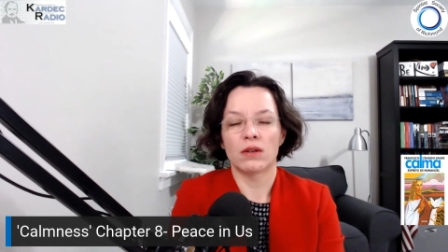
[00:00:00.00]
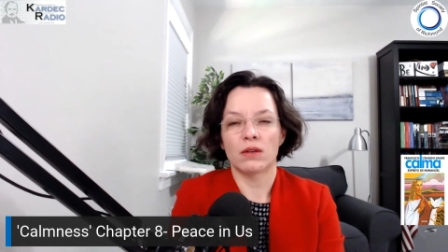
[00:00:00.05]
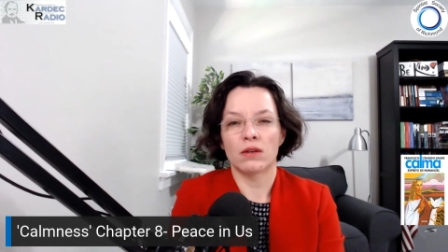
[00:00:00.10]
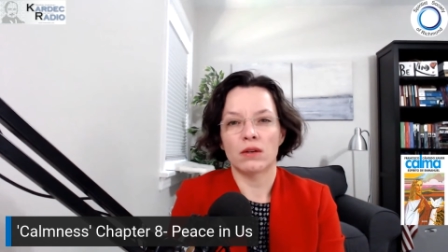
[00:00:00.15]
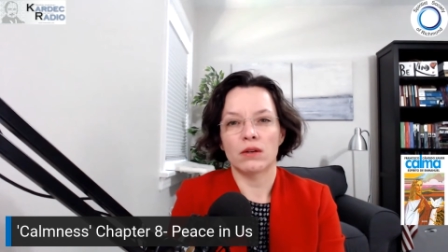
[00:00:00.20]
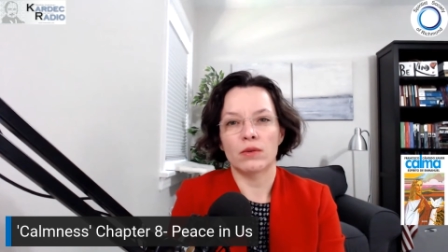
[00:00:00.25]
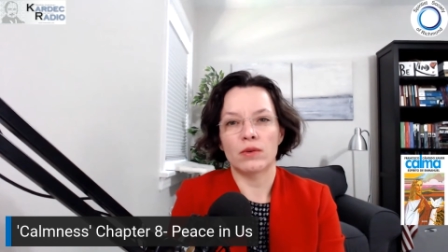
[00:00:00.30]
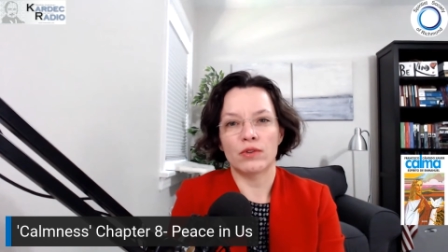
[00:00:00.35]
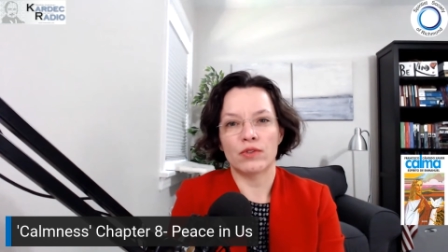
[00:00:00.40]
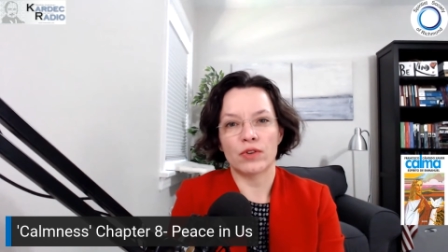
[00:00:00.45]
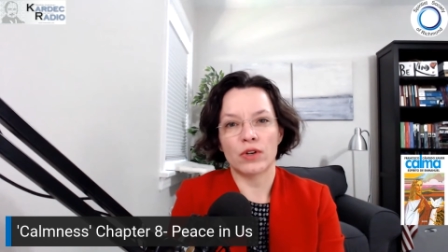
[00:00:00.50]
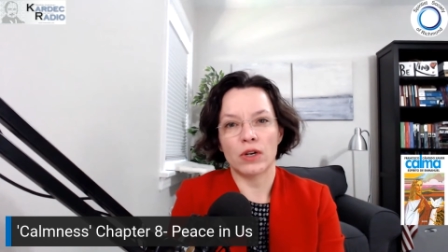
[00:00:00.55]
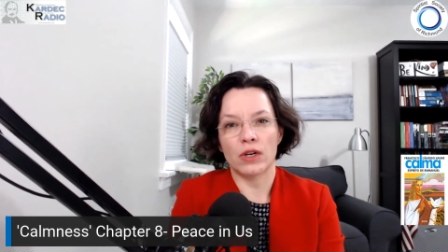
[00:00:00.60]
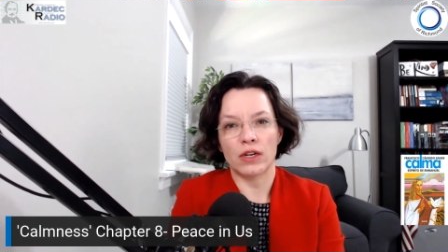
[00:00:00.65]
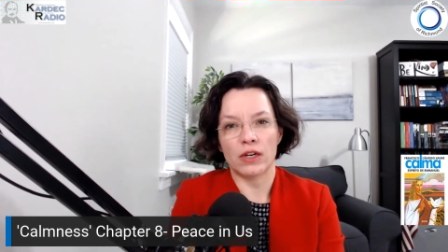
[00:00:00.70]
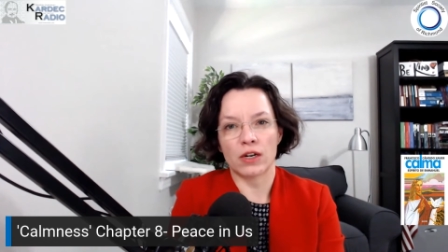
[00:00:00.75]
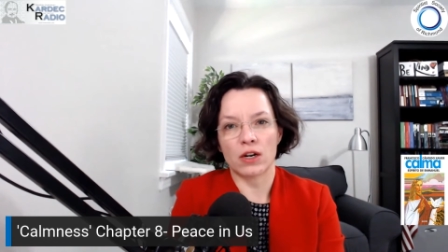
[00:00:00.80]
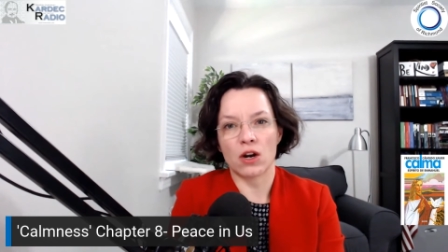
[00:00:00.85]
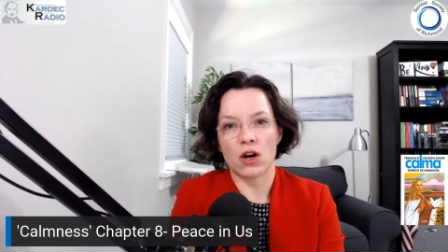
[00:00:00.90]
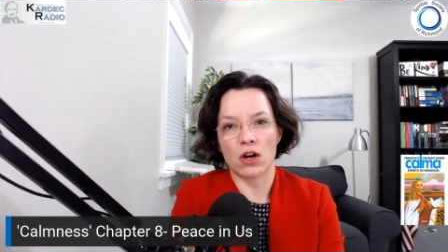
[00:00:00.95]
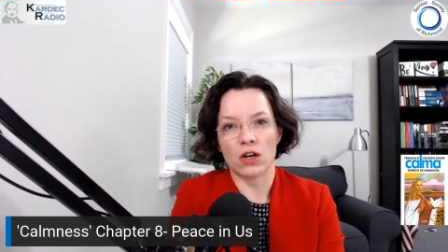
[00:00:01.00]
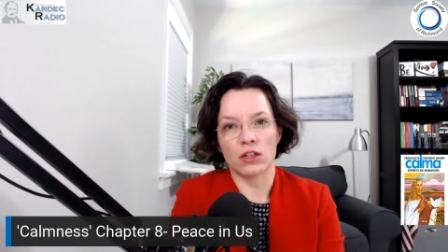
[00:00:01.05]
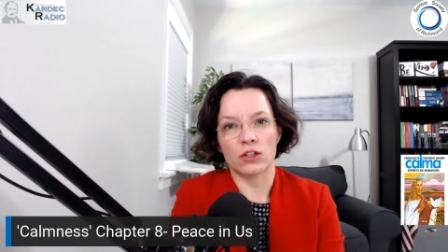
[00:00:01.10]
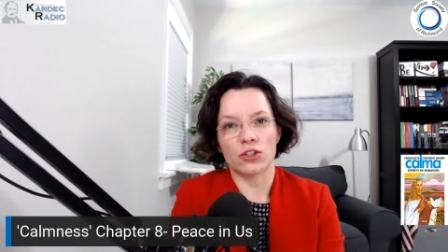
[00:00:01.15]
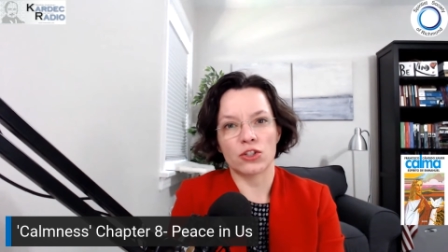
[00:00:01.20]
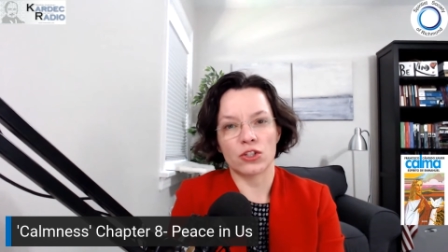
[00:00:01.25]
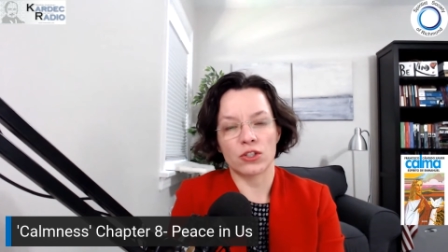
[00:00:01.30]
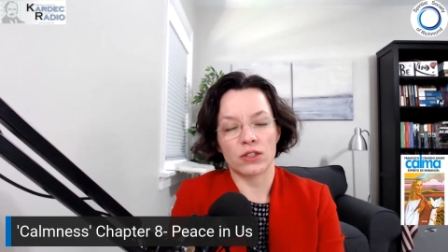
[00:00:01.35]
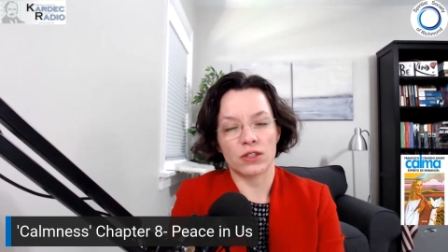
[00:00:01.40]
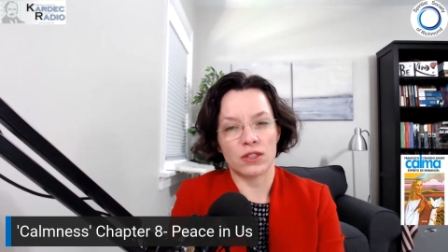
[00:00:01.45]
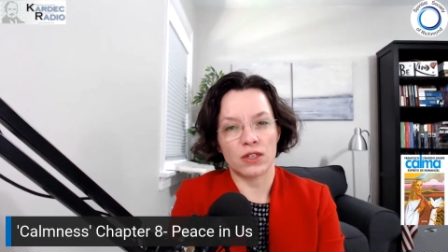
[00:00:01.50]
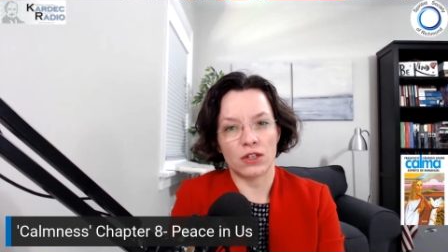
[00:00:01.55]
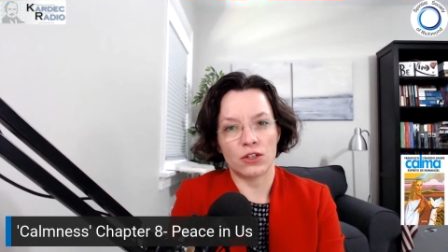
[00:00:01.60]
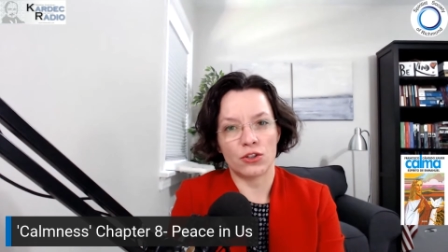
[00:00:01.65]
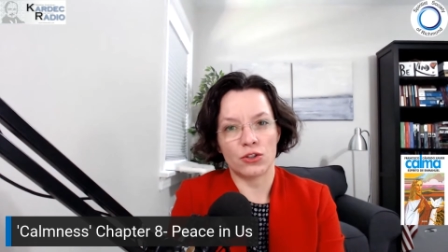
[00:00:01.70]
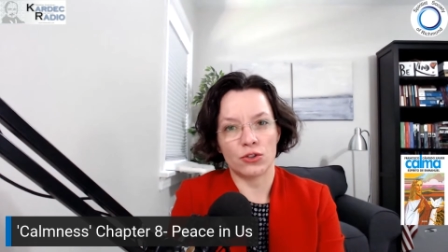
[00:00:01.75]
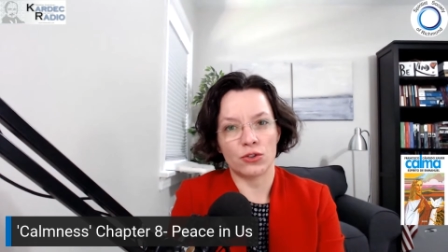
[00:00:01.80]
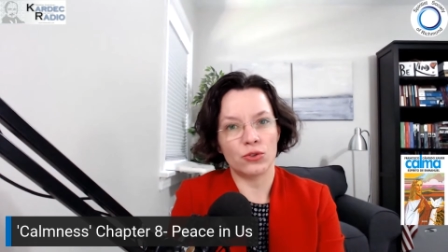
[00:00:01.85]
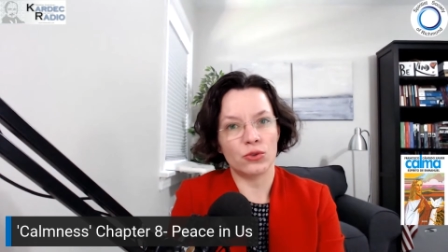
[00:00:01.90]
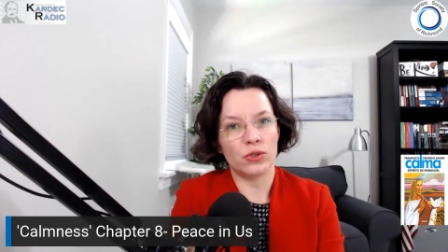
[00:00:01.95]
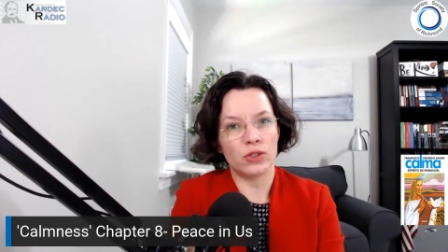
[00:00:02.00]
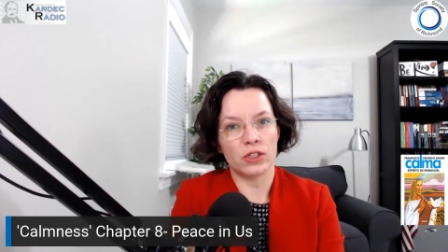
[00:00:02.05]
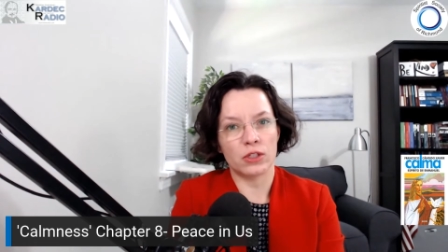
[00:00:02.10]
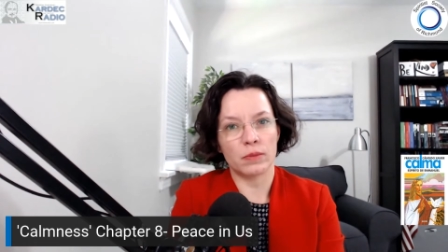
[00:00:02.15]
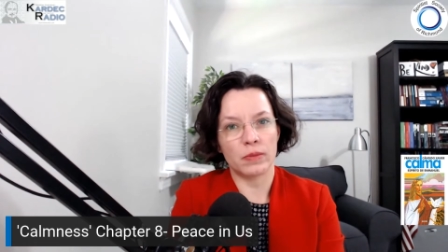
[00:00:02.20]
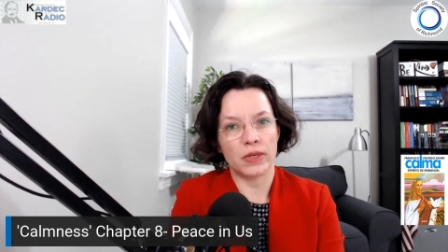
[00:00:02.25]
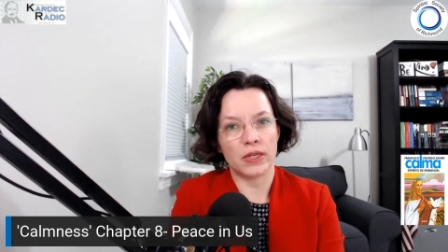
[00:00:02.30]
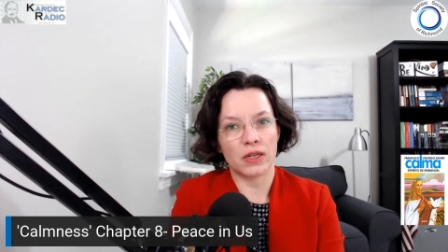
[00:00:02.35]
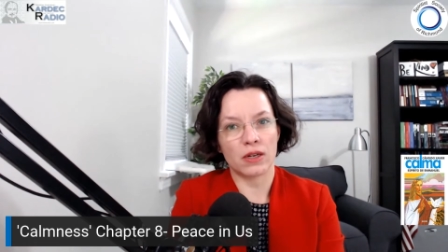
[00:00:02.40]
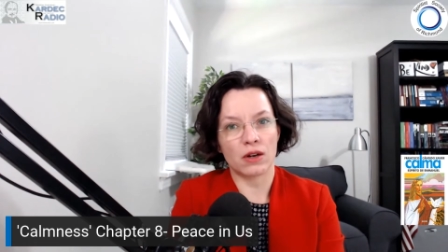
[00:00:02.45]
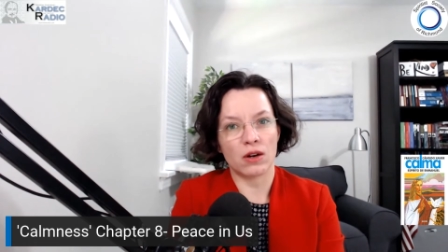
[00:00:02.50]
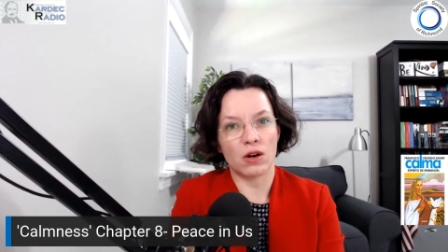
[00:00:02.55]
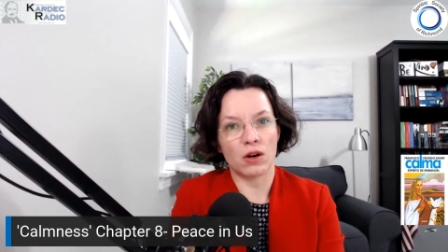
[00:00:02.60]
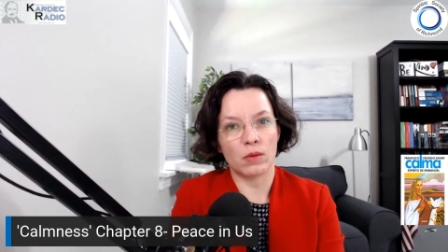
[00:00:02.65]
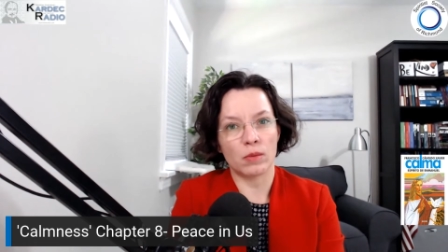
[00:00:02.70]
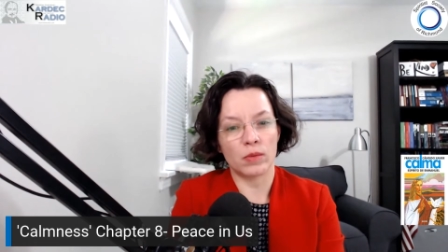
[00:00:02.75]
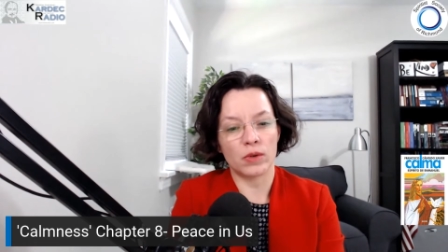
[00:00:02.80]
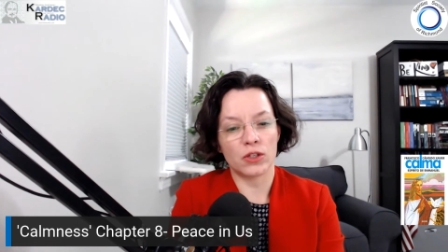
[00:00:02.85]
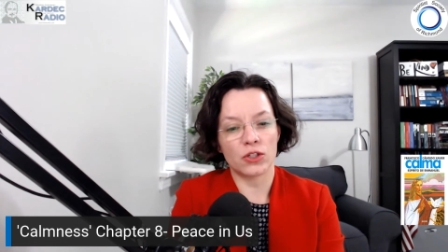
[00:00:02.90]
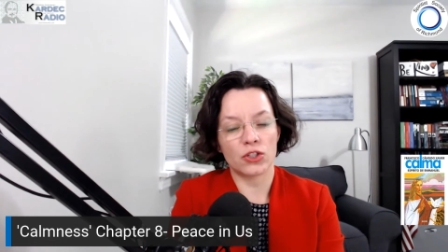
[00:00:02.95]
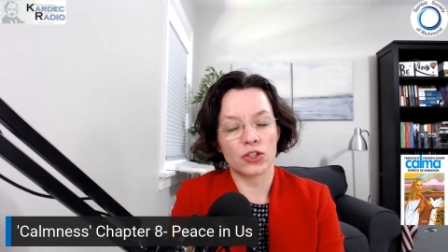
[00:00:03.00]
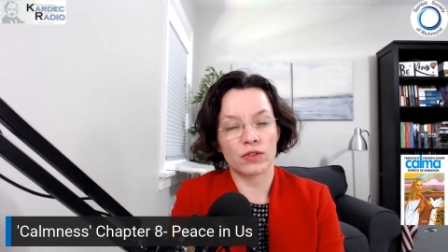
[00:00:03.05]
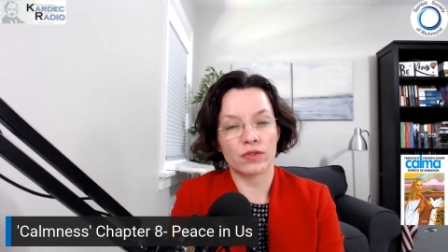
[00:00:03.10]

with clear conscience that your duty is being accomplished.